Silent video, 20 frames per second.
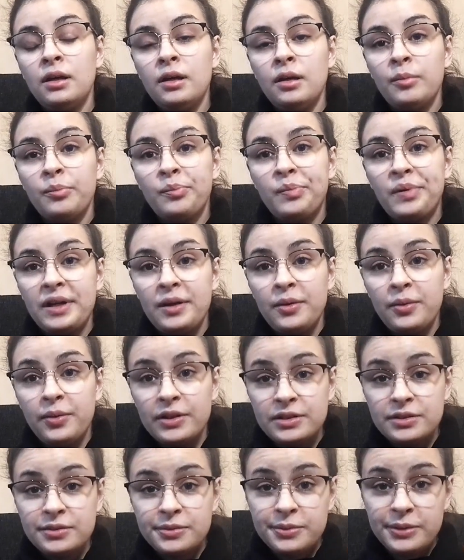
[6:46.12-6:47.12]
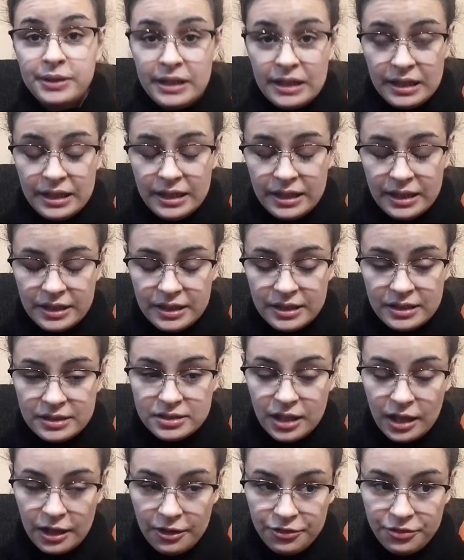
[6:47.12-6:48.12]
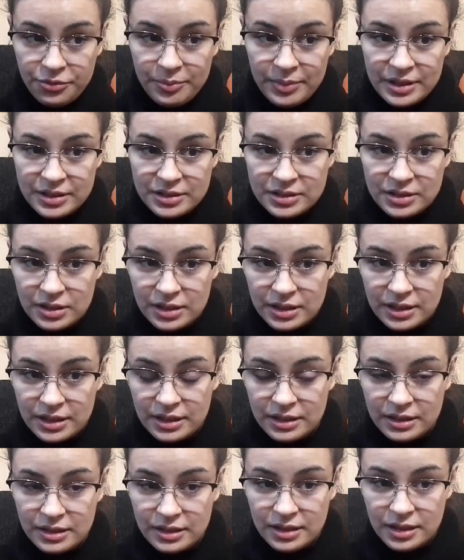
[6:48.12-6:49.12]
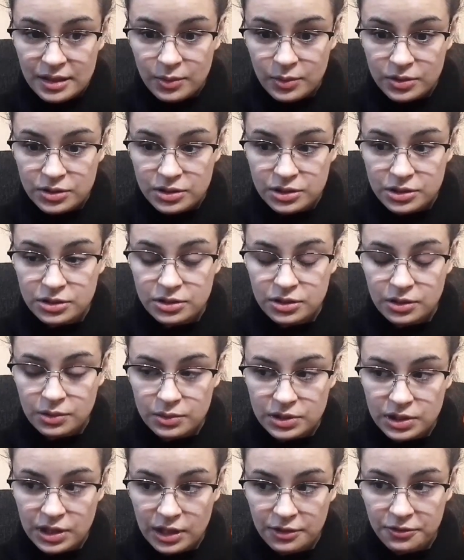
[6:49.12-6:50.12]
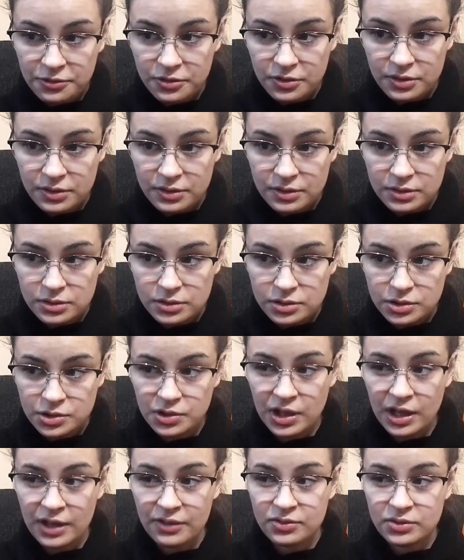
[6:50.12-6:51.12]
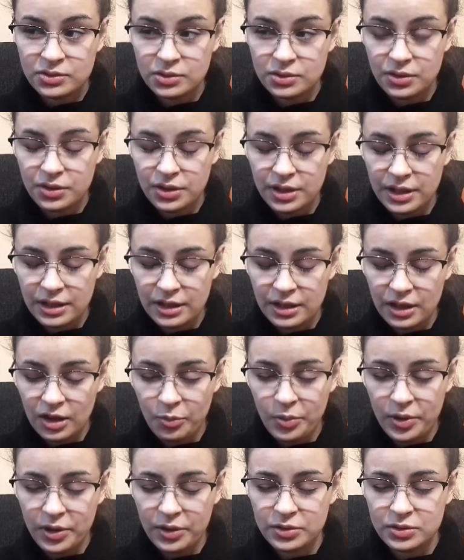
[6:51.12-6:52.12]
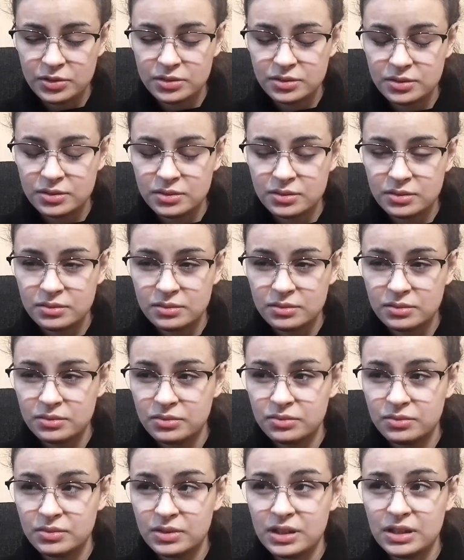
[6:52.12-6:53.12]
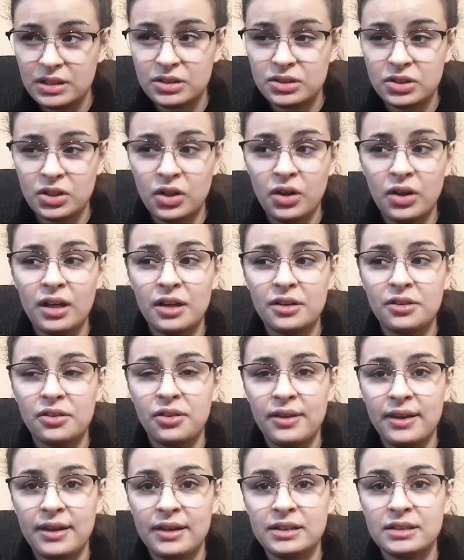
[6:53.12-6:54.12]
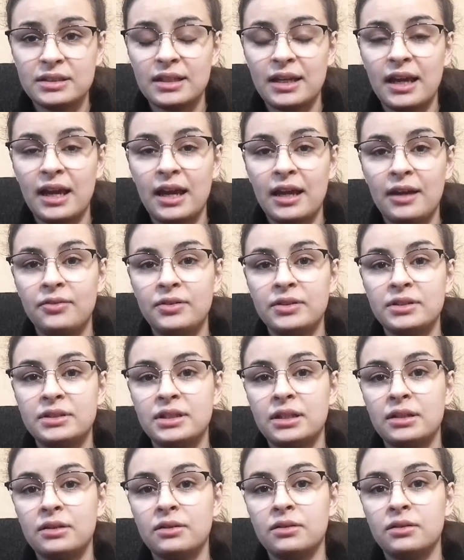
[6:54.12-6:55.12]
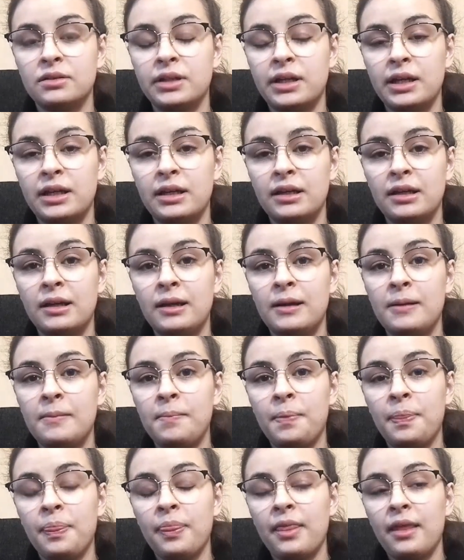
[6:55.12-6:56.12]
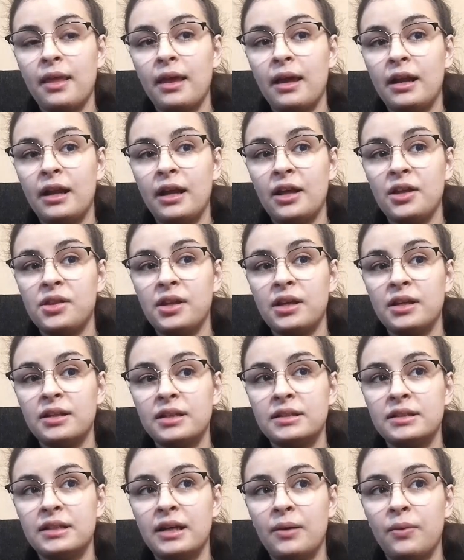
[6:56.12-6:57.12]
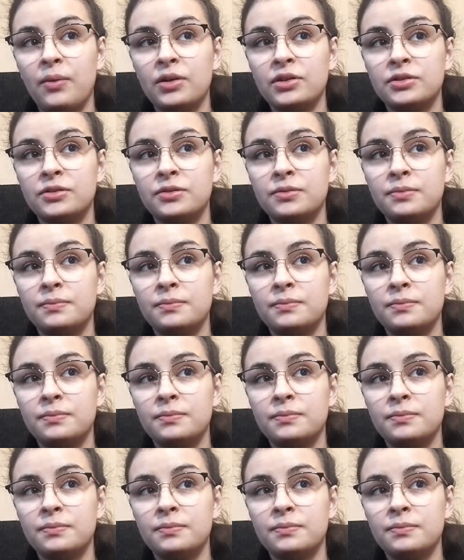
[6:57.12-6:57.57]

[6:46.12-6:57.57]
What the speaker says: But it was really tough mentally. It was so tough to have to think about these toilet things every single day. And I think that was